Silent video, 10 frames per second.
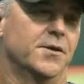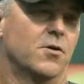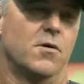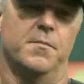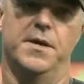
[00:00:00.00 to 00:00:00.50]
You
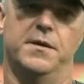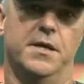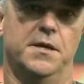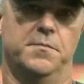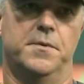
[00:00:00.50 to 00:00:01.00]
know, I mean,
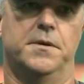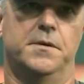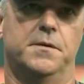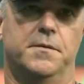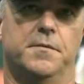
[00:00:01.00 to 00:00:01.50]
he,
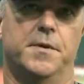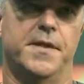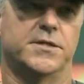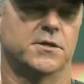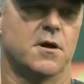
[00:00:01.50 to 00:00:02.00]
I mean,
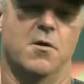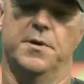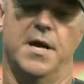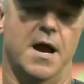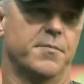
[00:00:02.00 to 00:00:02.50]
that's a
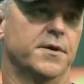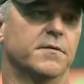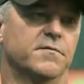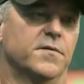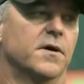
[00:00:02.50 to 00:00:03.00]
carbon copy
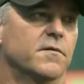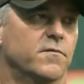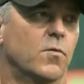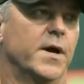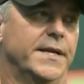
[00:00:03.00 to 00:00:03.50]
of,
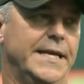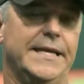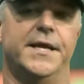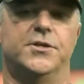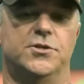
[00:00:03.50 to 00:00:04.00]
of what
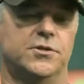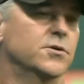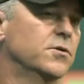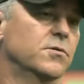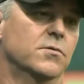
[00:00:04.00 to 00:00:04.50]
he needs to
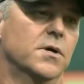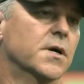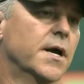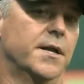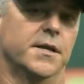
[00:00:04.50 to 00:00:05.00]
do
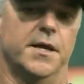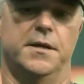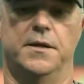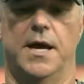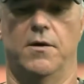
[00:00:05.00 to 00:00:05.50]
and,
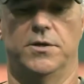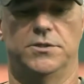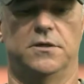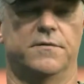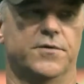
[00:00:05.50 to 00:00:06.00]
and how
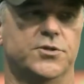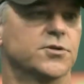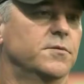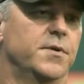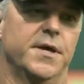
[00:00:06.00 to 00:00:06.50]
his delivery
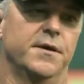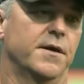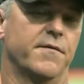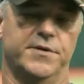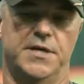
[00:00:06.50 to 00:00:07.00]
should
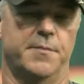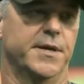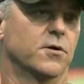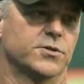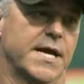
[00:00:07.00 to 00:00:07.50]
be every time
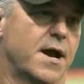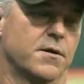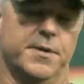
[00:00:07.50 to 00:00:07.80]
he goes out.